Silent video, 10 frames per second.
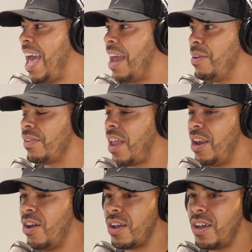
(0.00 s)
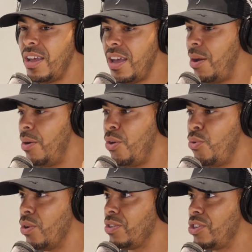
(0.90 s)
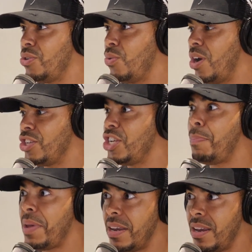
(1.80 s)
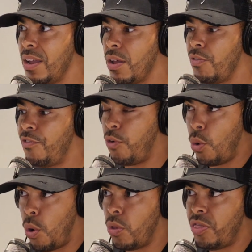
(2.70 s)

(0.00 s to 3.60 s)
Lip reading: And he was like, look, who wants to chip in for